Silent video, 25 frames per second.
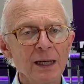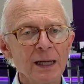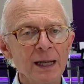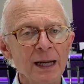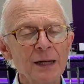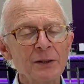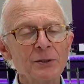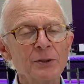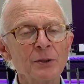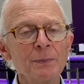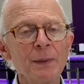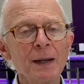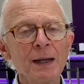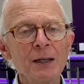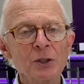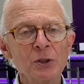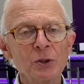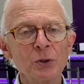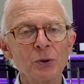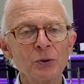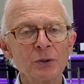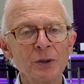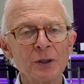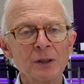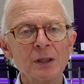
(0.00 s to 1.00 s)
and to make
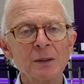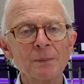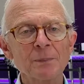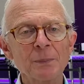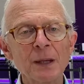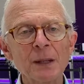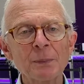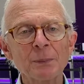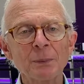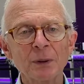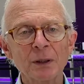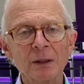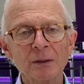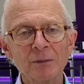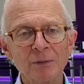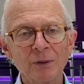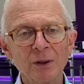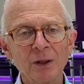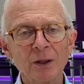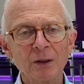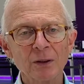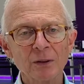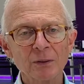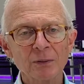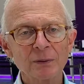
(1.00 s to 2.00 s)
sure that the people
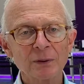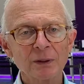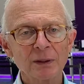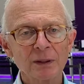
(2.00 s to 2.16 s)
involved